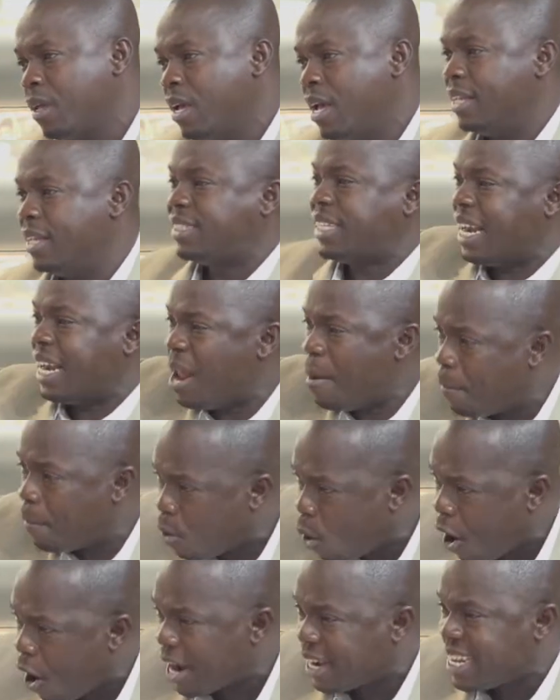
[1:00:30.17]
Instead of
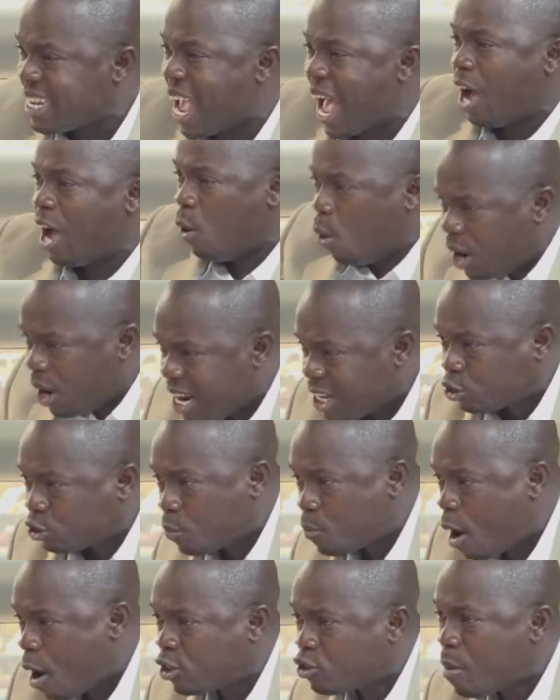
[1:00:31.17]
boy, yeah, all the
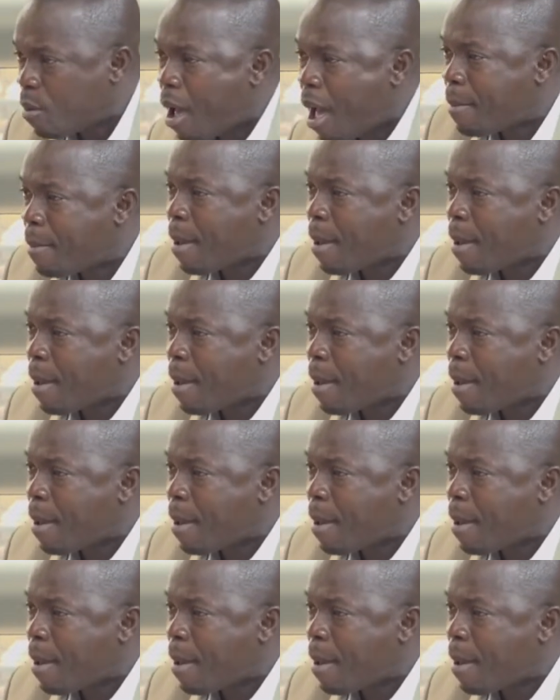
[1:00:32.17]
supports were